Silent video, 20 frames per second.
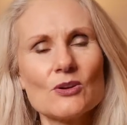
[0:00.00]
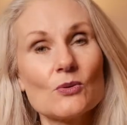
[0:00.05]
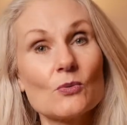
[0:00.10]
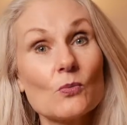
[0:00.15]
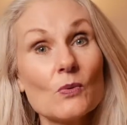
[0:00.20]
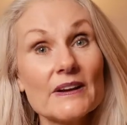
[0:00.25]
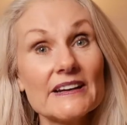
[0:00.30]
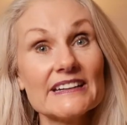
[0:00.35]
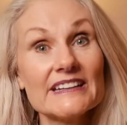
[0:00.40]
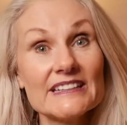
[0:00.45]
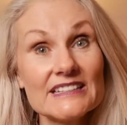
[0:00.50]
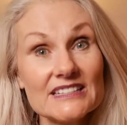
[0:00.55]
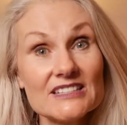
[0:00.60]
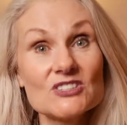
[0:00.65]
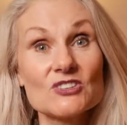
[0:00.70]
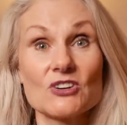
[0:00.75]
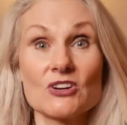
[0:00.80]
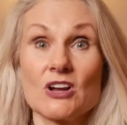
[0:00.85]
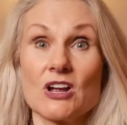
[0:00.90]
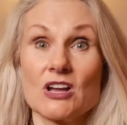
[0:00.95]
What is
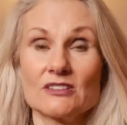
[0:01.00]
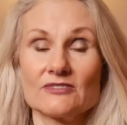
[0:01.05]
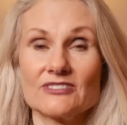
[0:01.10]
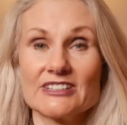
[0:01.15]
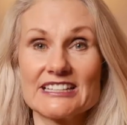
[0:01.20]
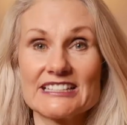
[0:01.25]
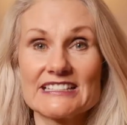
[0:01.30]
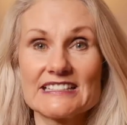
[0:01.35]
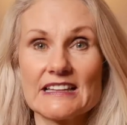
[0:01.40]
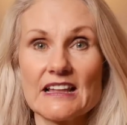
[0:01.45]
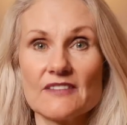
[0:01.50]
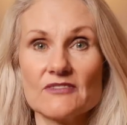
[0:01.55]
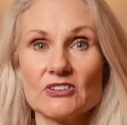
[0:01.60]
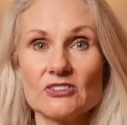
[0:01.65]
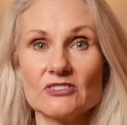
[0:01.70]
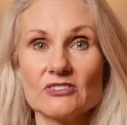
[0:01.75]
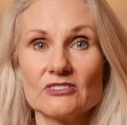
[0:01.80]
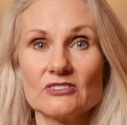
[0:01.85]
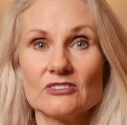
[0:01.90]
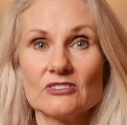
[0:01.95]
your confidence
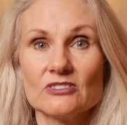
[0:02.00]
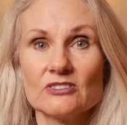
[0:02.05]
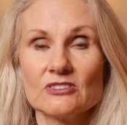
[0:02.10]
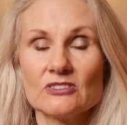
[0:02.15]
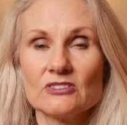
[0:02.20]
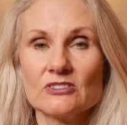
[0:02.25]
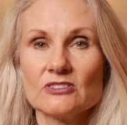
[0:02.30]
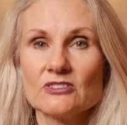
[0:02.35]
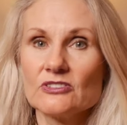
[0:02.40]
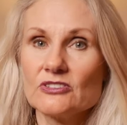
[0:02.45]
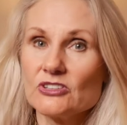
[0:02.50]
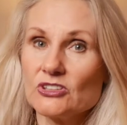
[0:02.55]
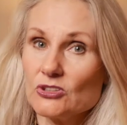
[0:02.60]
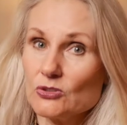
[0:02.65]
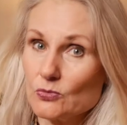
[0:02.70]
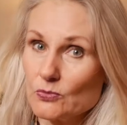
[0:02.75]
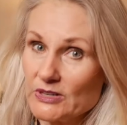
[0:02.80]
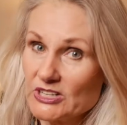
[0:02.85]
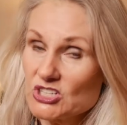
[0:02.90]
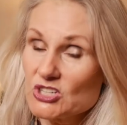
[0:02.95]
level? Do
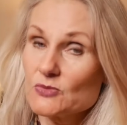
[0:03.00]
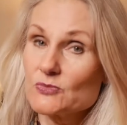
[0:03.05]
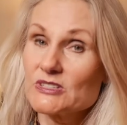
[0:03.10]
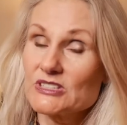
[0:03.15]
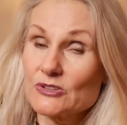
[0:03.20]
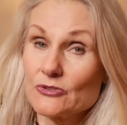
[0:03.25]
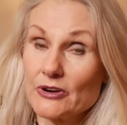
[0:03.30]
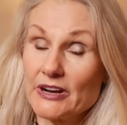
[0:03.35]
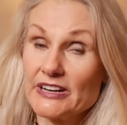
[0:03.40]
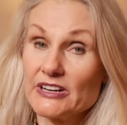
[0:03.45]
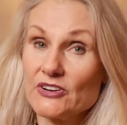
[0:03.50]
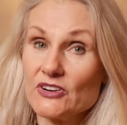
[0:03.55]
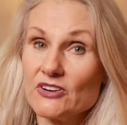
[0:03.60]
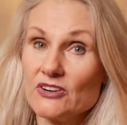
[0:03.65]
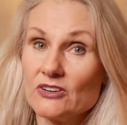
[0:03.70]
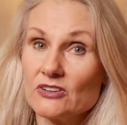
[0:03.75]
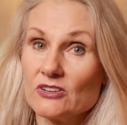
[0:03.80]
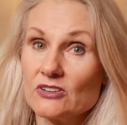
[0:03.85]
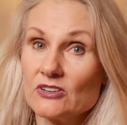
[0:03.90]
you wish it was greater?